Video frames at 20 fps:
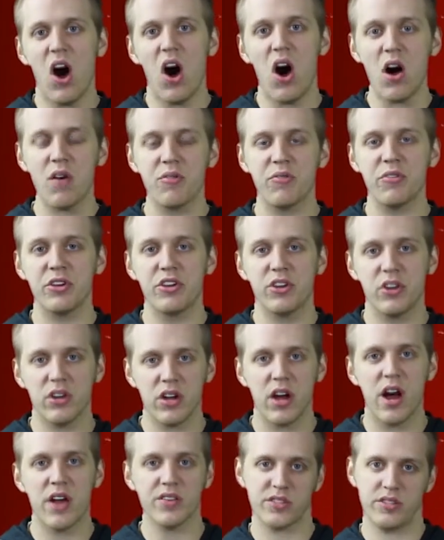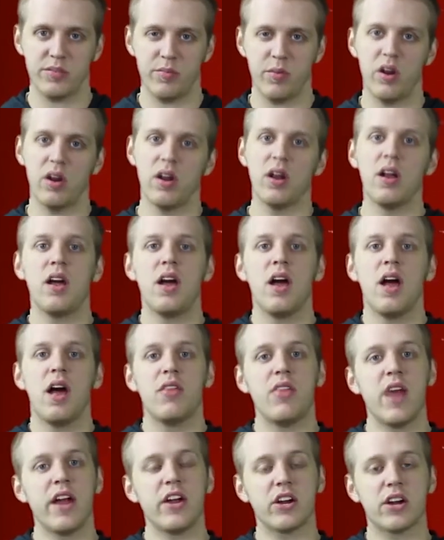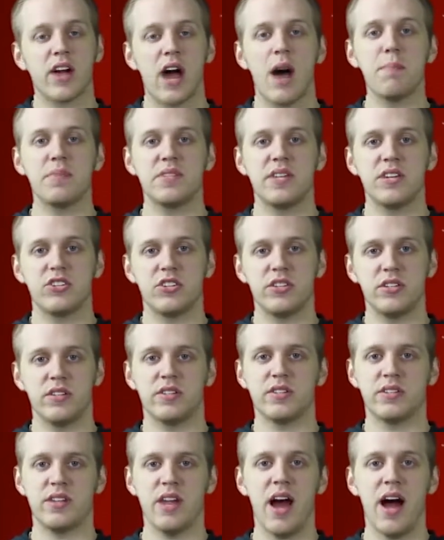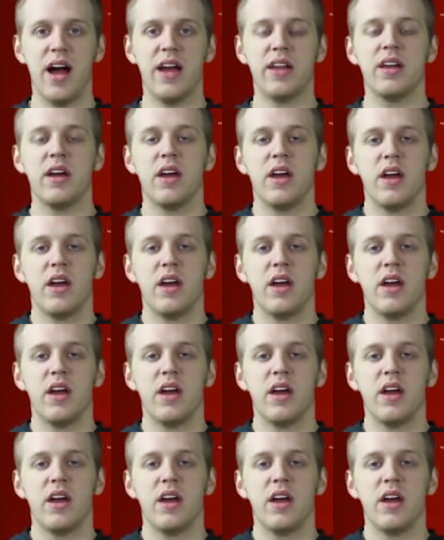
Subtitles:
offer your customer that your competition does not?